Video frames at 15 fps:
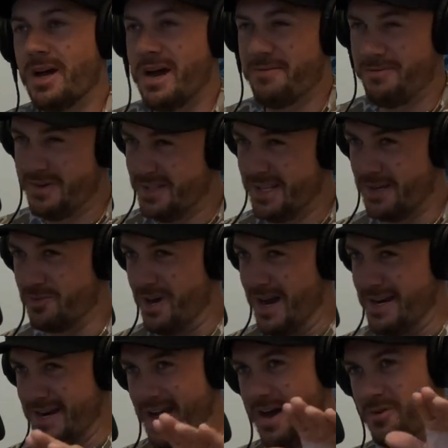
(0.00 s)
I feel like
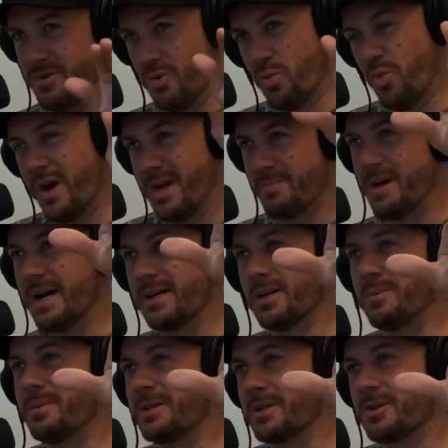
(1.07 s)
right now they're way back
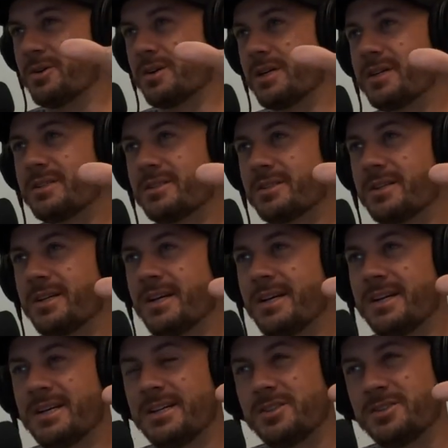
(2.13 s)
up in the creeks.
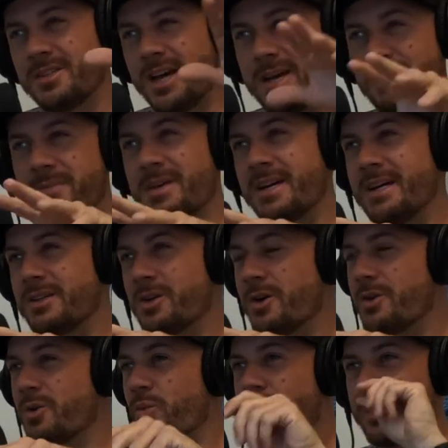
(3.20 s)
Same thing
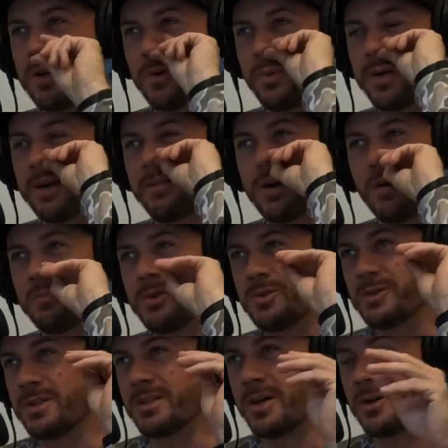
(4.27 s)
during the winter whenever I'm
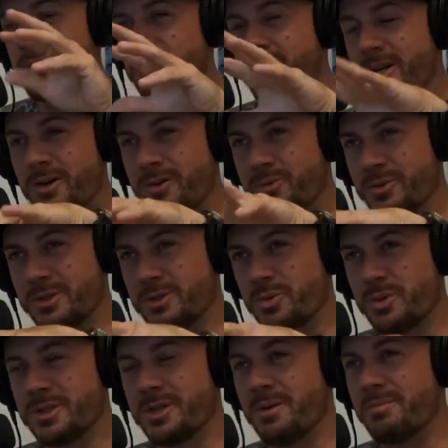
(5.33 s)
using those. I don't want to
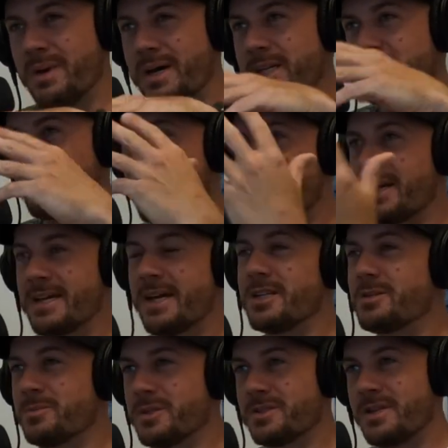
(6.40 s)
switch up baits, but I
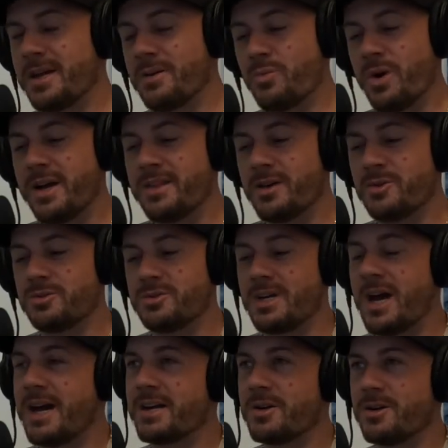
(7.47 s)
catch them the same way. Those
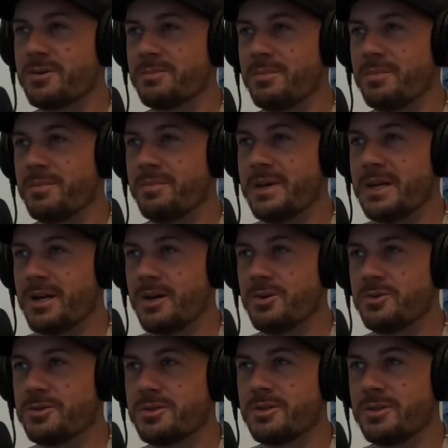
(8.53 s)
tiger
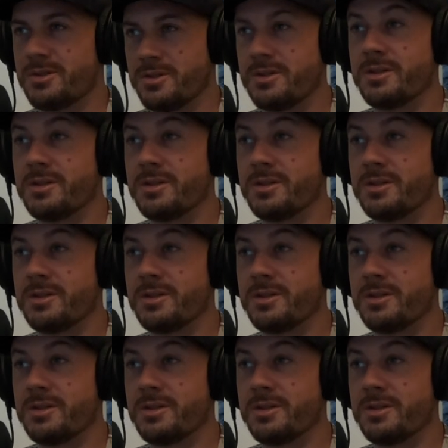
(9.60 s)
minnows,